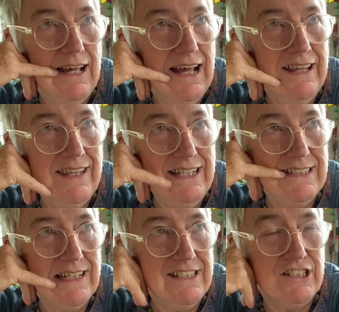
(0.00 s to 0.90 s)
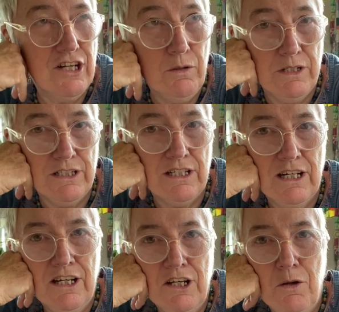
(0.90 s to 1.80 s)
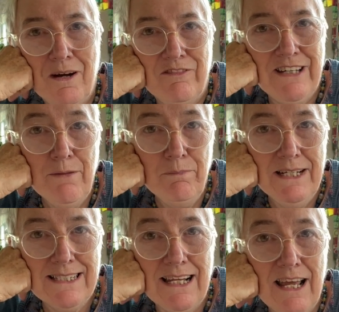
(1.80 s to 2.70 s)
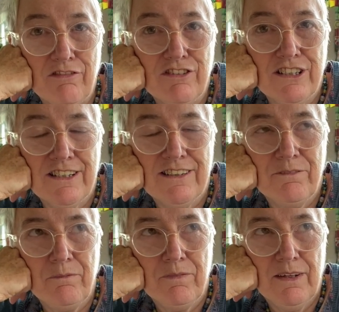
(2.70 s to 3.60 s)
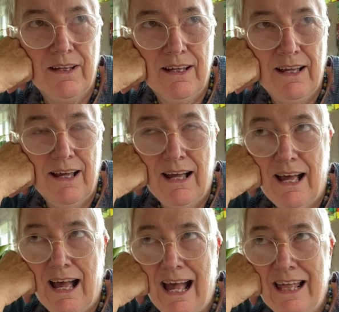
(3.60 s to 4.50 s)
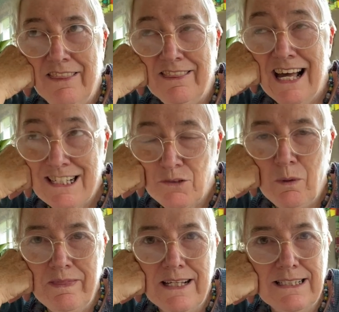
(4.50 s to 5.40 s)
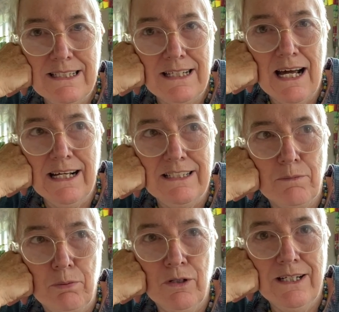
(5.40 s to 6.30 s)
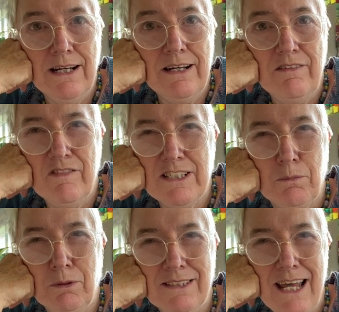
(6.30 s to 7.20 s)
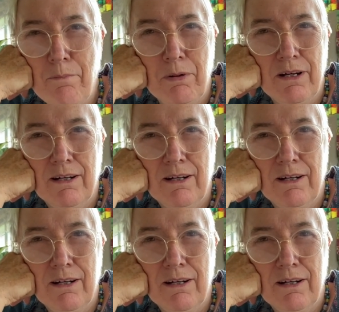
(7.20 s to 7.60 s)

And then he says, sewers, you have 10 minutes left and that's when they decide to put in an invisible zip.